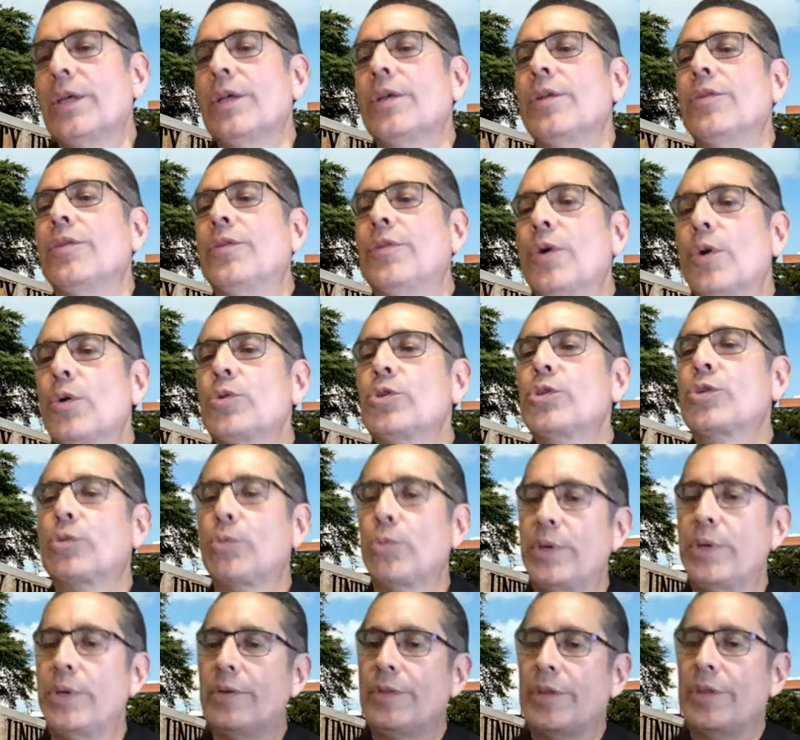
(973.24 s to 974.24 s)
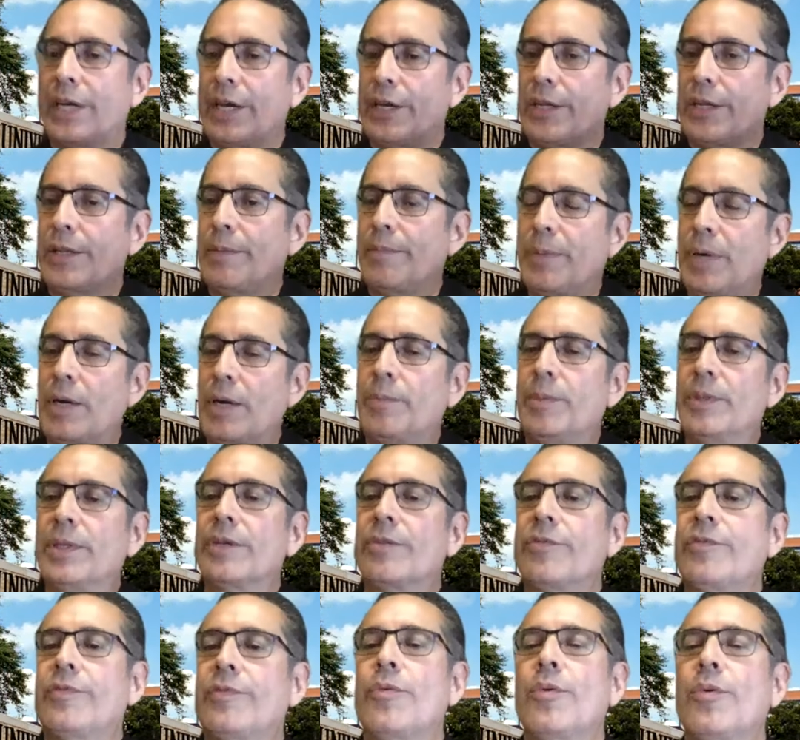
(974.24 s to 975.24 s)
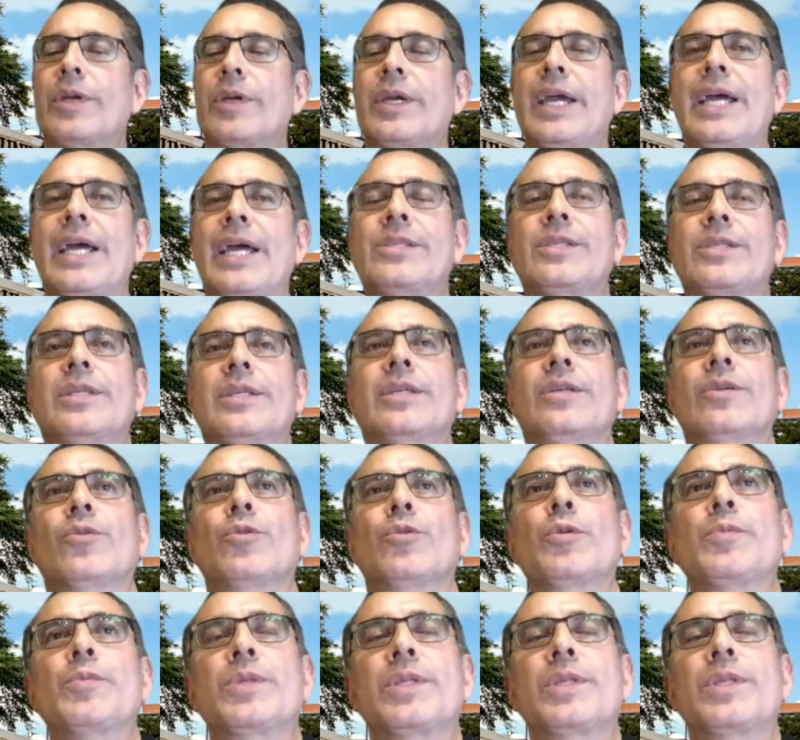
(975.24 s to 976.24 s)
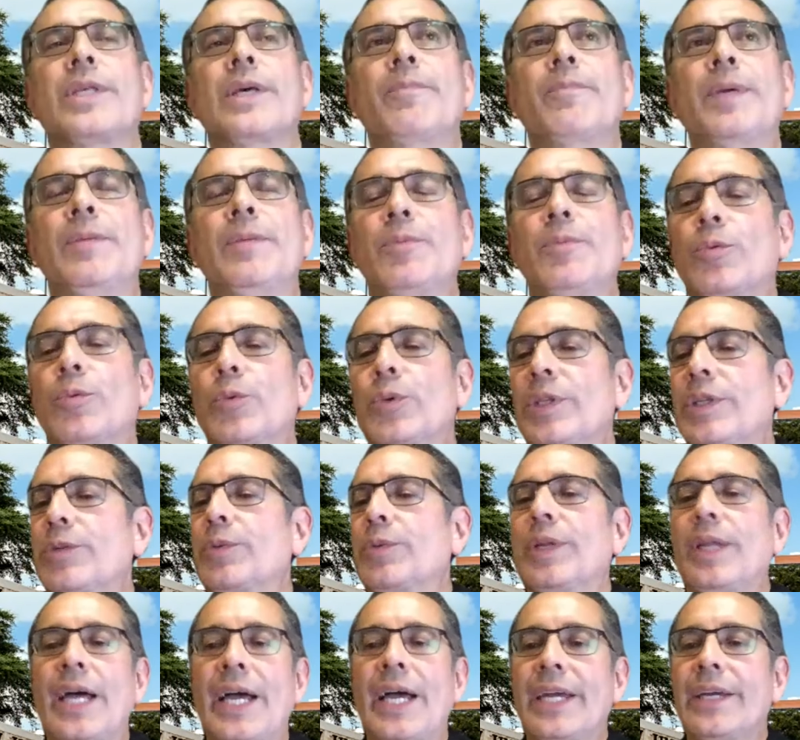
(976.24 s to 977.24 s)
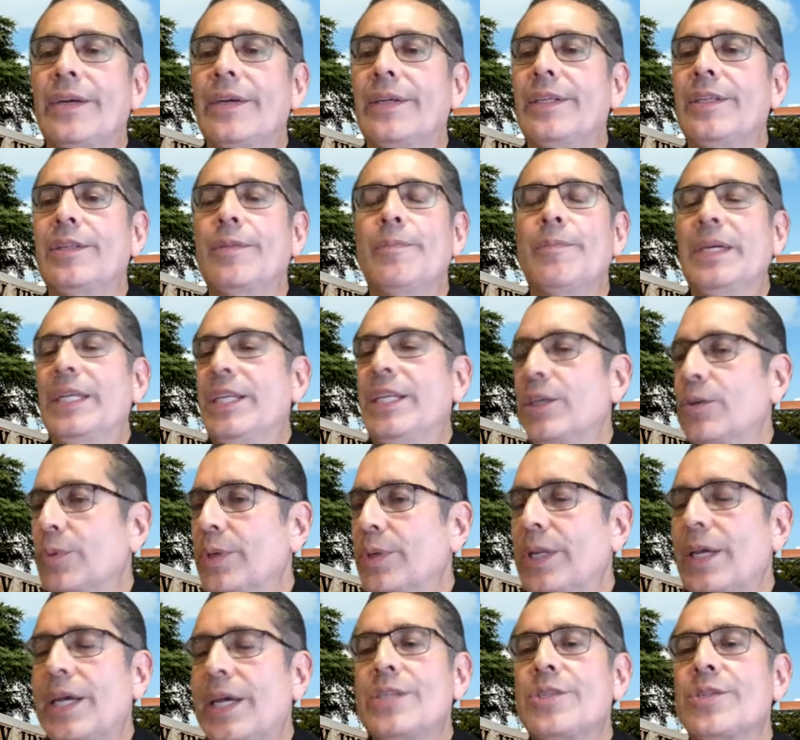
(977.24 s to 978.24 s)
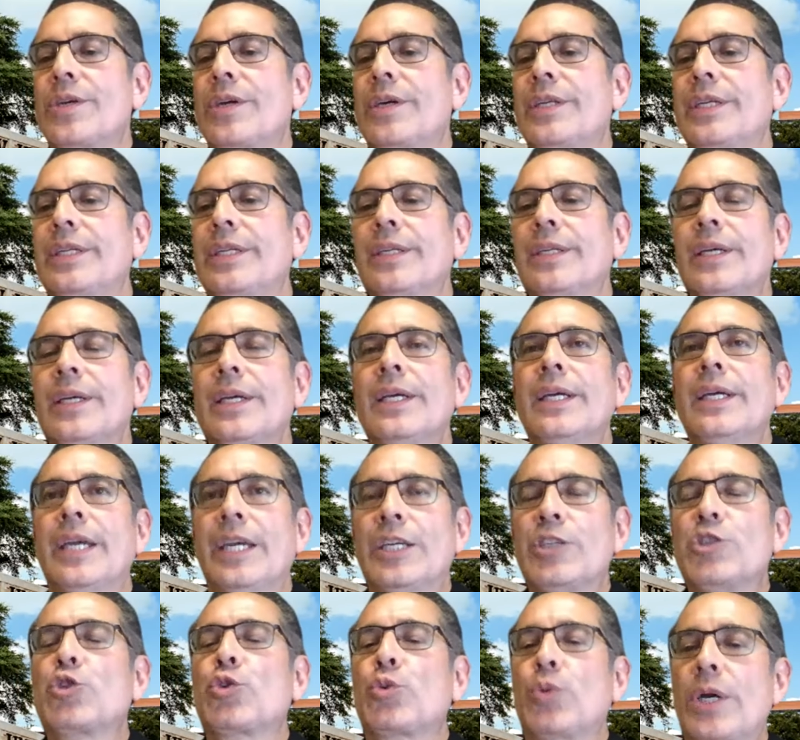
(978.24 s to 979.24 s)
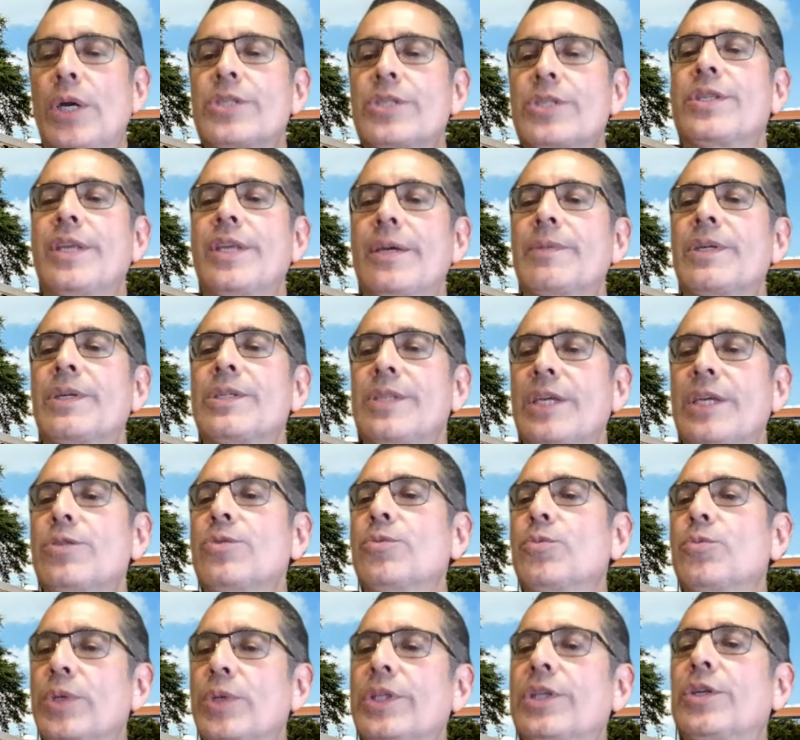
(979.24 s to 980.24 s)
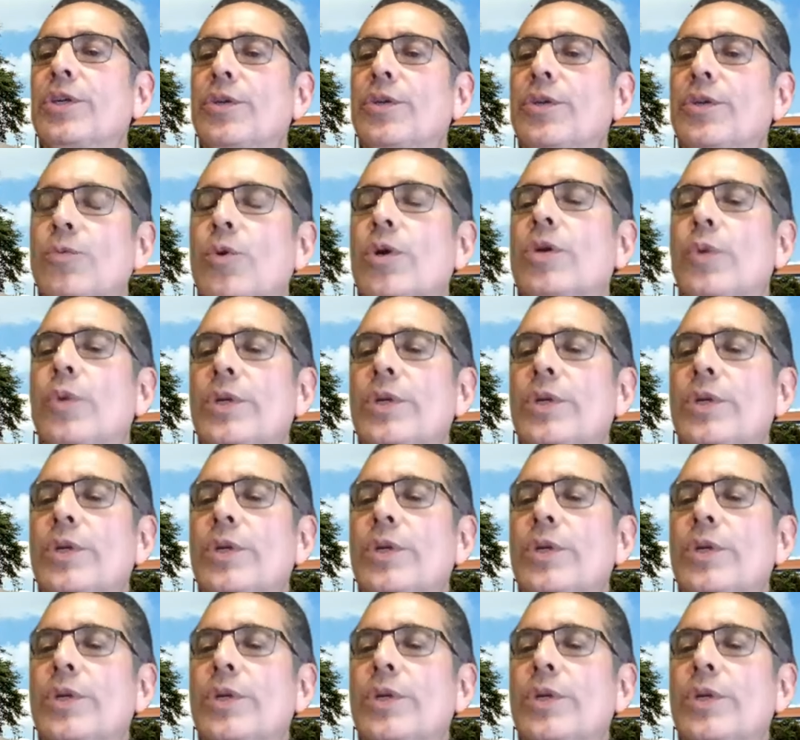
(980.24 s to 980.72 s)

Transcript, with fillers: Those three are the kind of the public forecasting groups that people really rely on and the media relies on and, and trust them because they do really good work.